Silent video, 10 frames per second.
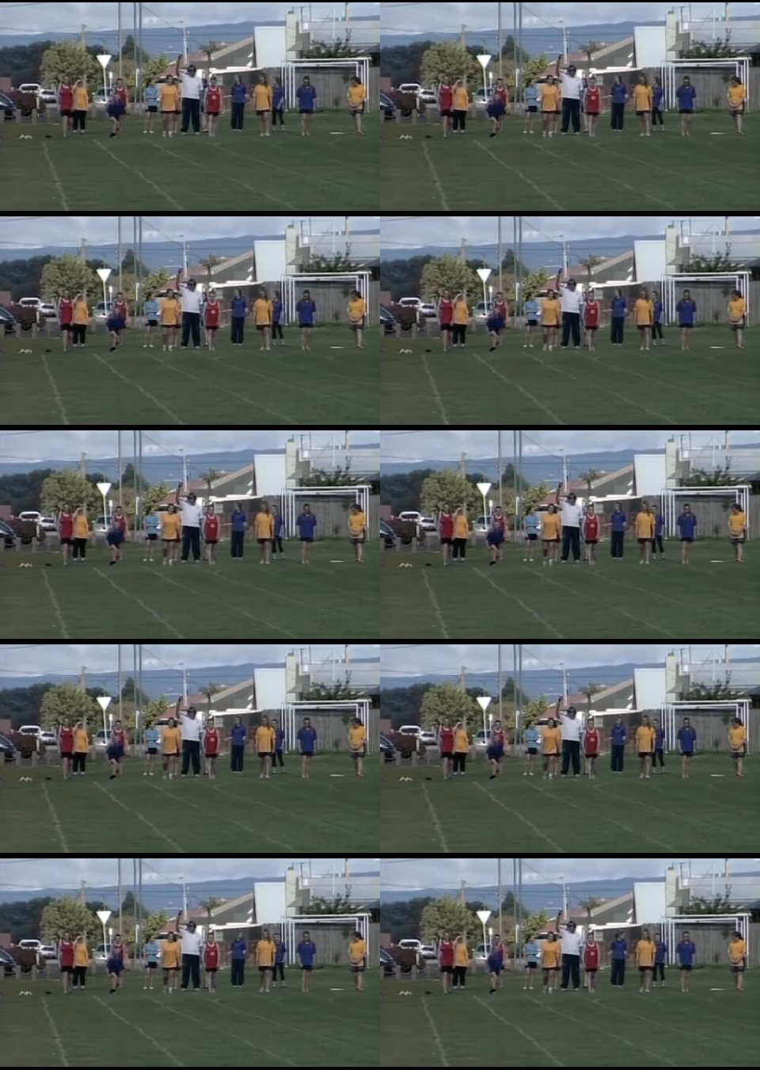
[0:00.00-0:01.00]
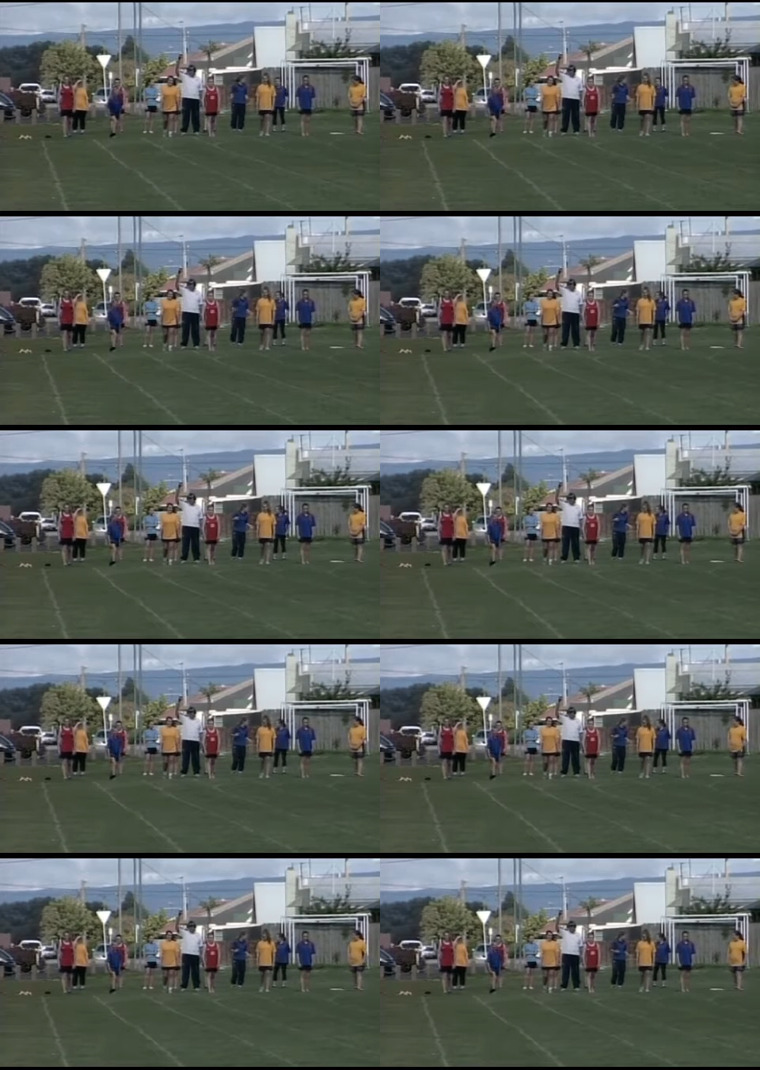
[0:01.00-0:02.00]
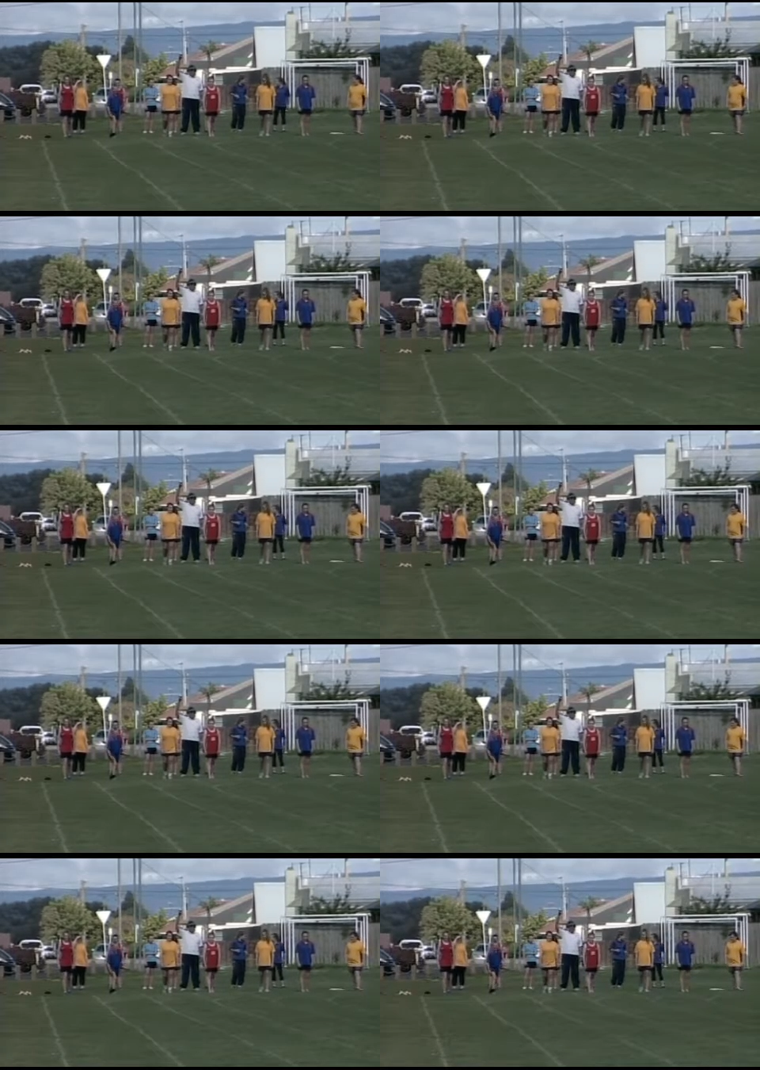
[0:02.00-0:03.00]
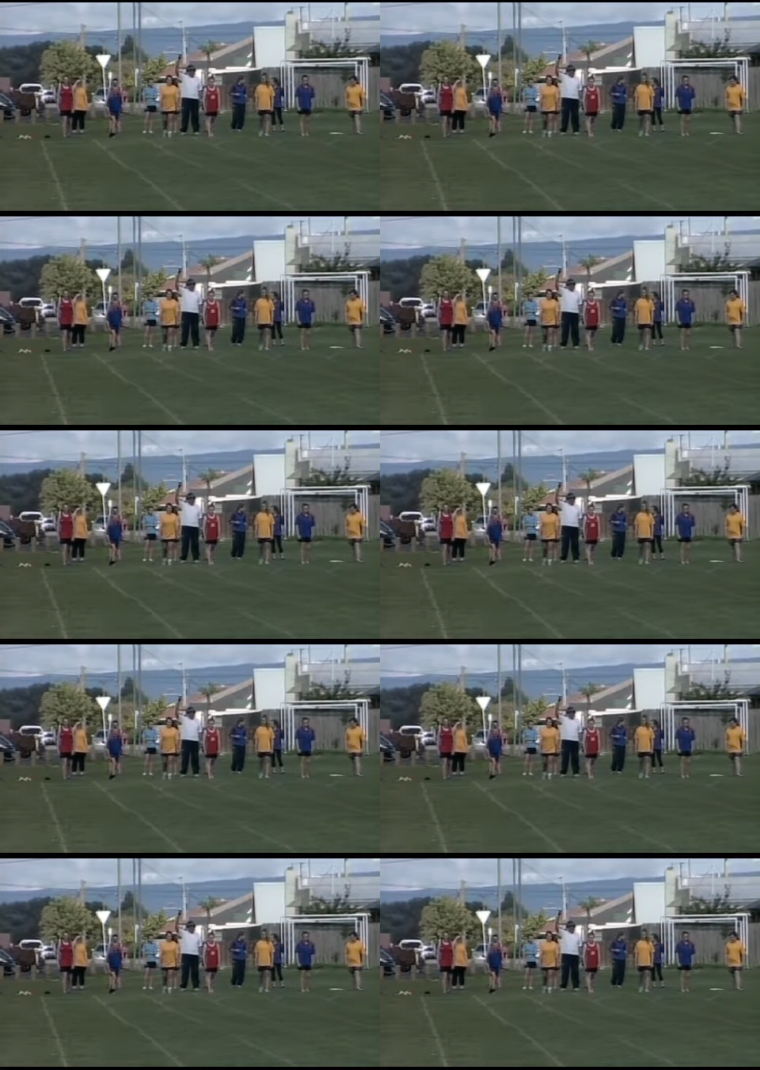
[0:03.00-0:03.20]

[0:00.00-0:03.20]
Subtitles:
[unreadable: no face in view]